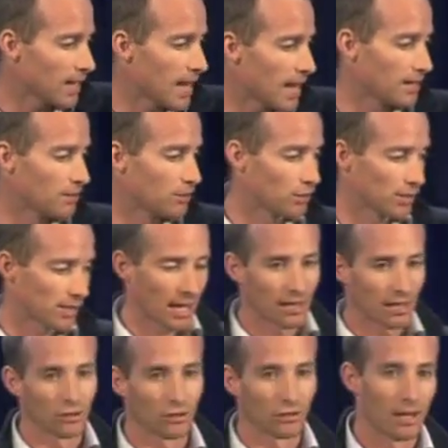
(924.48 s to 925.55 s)
And you're
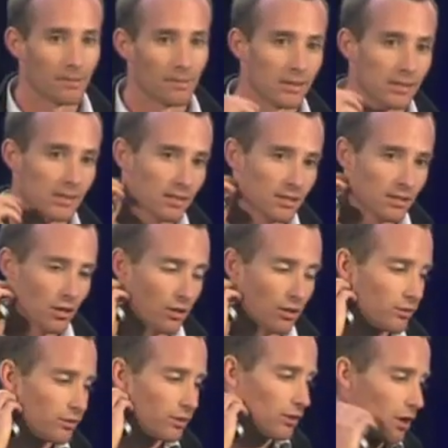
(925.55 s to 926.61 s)
scaling your numbers. So
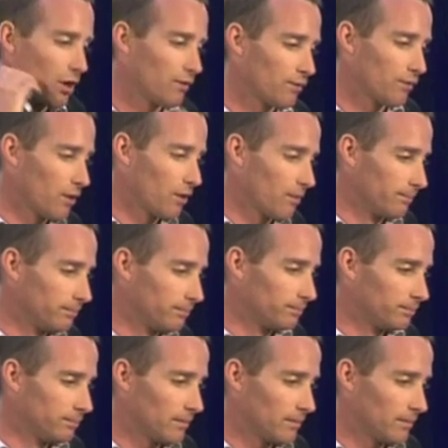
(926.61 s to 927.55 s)
you go from